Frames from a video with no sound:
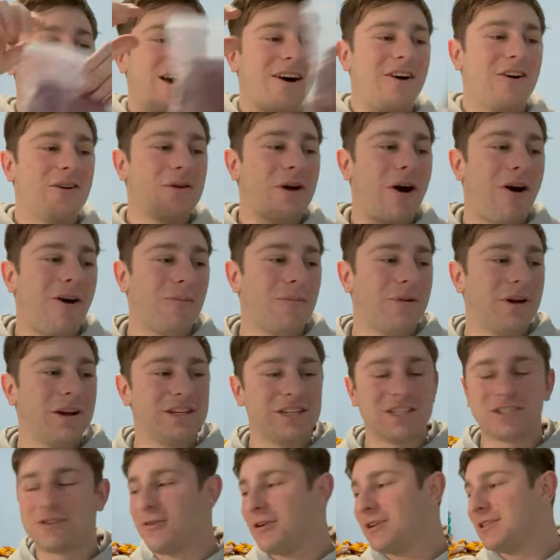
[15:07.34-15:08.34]
our, our bridge
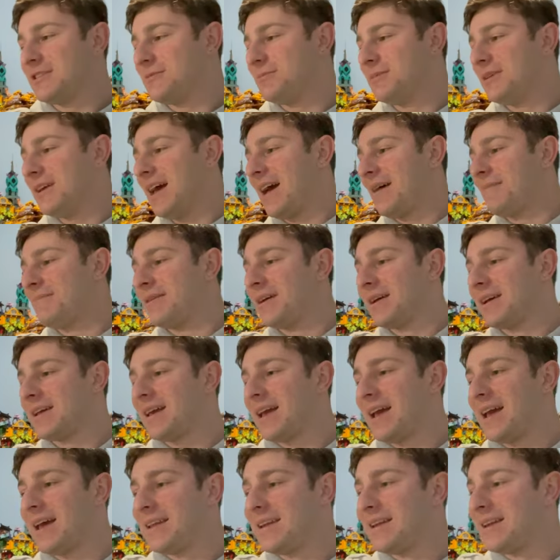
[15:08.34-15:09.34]
is going to be epic
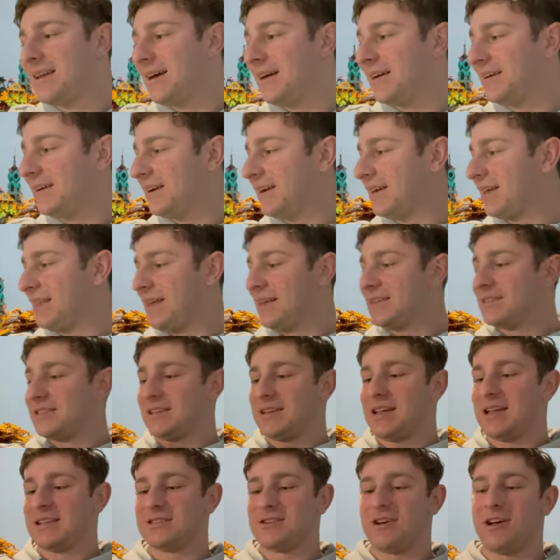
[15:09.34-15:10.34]
and it's,
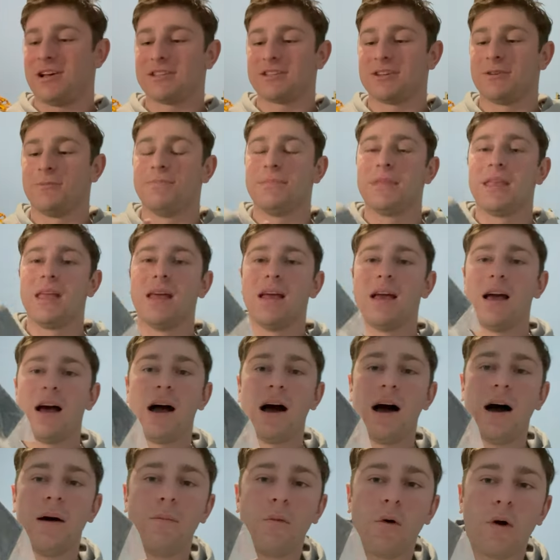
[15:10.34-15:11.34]
it's awesome.
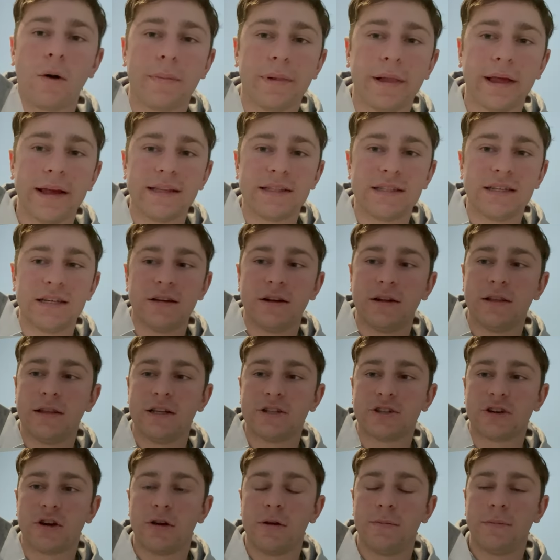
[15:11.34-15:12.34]
Uh, more plates here.
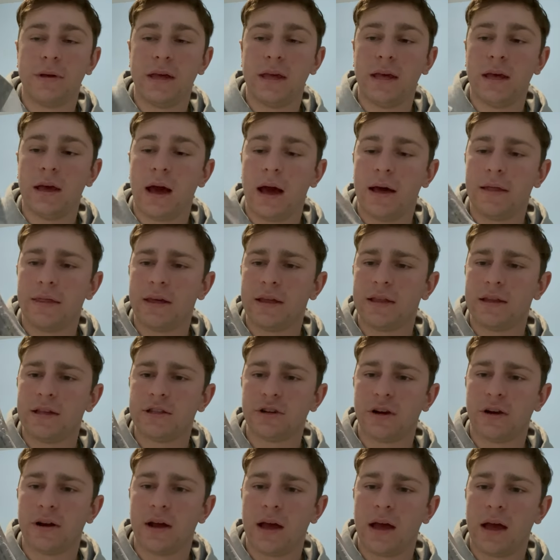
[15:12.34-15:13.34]
These are gonna be, I think these
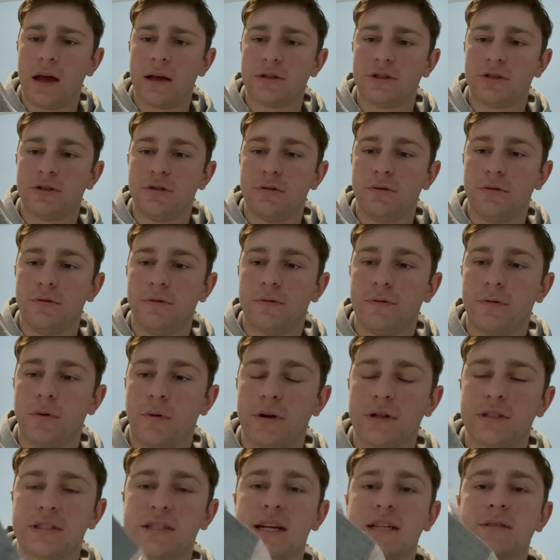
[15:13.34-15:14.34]
are two,
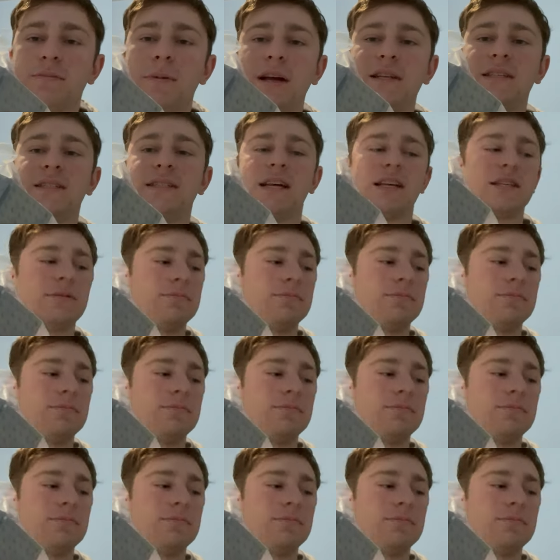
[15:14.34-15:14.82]
four, six by six